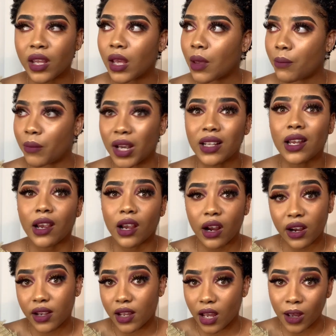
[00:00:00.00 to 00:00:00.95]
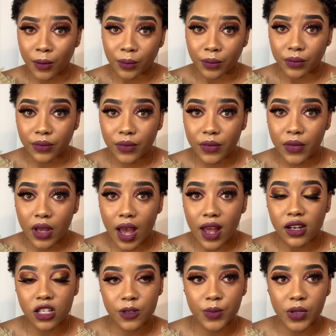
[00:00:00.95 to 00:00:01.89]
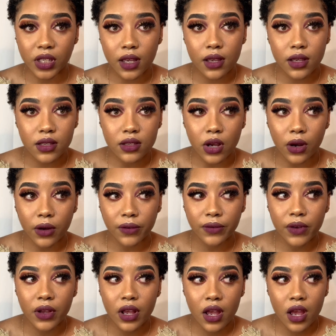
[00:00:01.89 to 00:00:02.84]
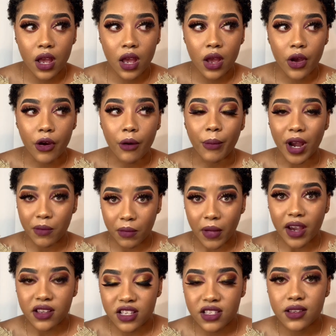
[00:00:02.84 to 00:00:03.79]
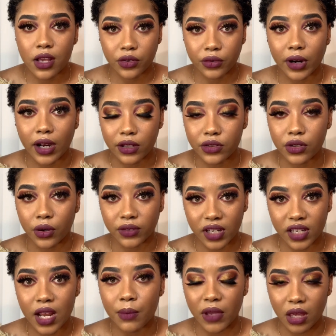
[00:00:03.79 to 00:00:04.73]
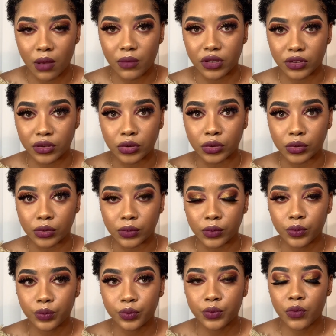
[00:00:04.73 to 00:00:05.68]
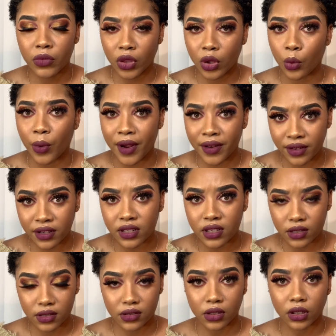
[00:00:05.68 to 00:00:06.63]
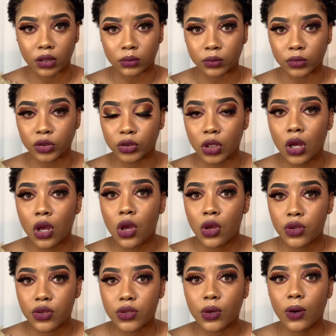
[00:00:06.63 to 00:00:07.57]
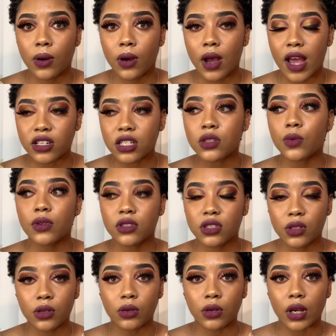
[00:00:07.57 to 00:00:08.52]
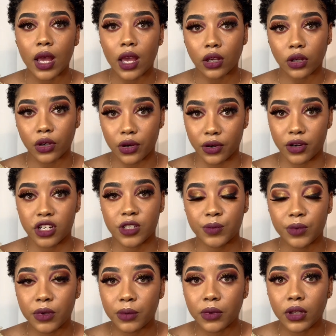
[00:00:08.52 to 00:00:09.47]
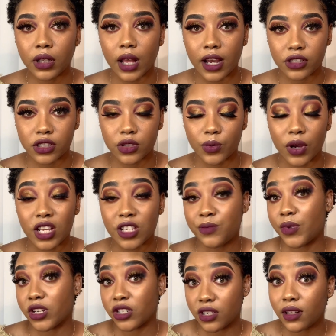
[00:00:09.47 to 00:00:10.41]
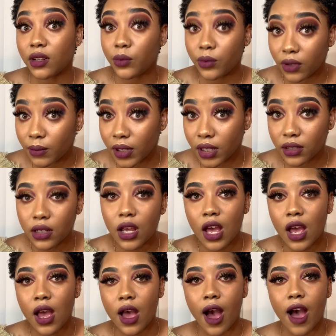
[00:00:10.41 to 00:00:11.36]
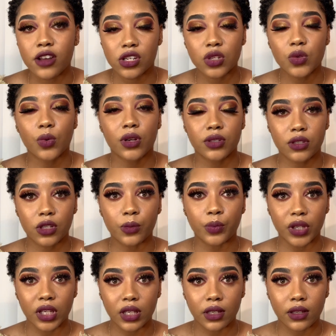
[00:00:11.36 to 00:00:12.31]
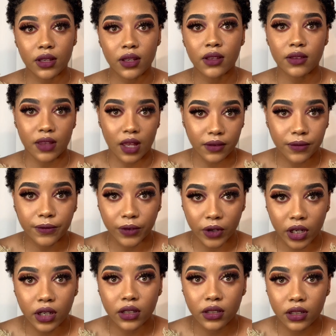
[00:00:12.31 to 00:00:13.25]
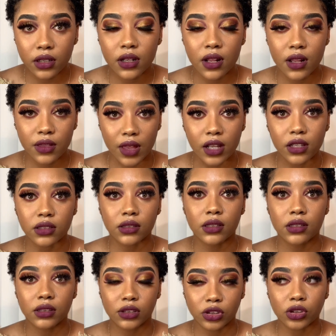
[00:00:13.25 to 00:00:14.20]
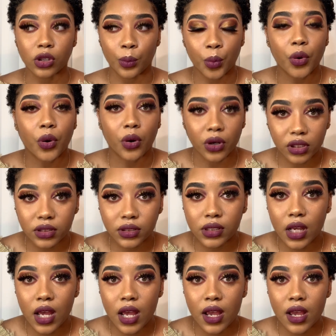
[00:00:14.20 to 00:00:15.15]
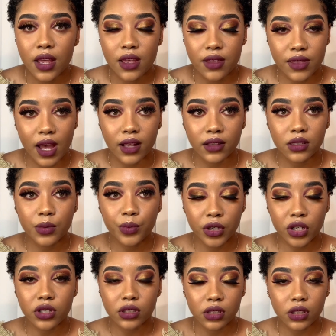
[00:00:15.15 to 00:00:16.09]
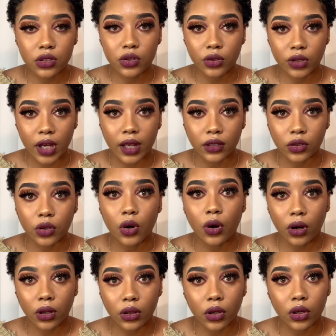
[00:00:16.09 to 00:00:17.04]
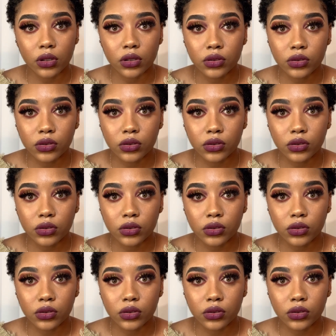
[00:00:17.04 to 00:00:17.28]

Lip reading: but here I am, and it's because of my mindset right now that I'm able to weather the storms. So I just want to encourage people. Especially women, I just want to be that friend, that support, that person you can call on